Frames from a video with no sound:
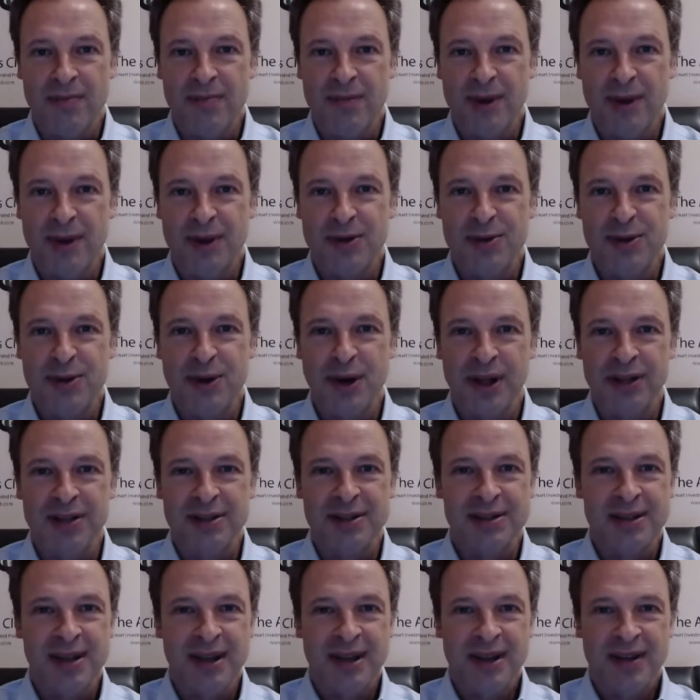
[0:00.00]
because we're not
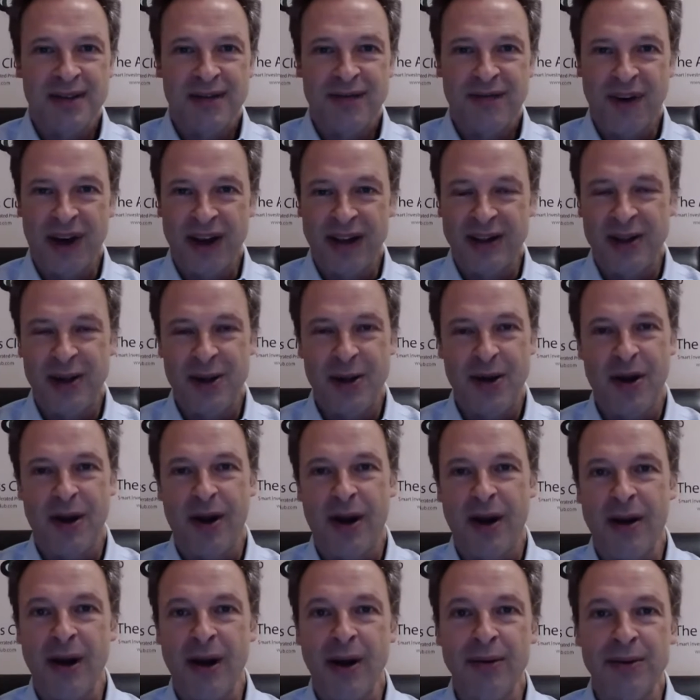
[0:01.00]
fighting on
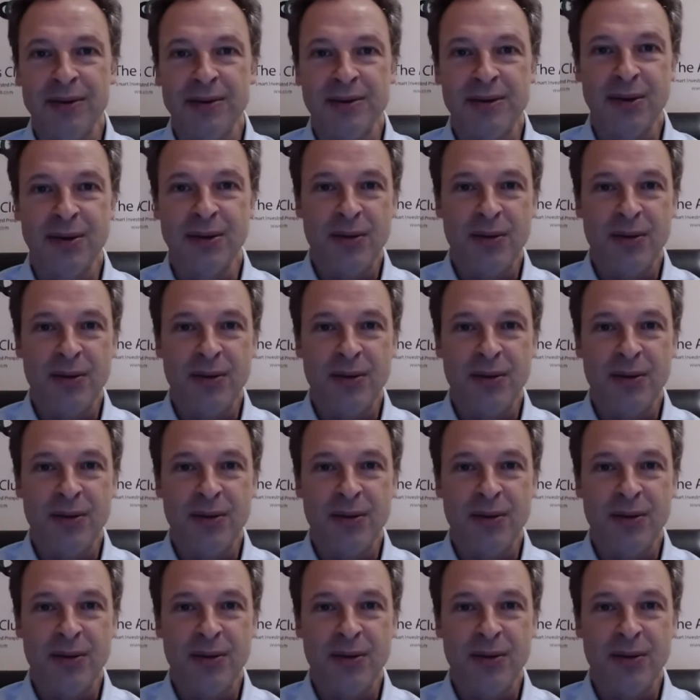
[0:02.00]
our own.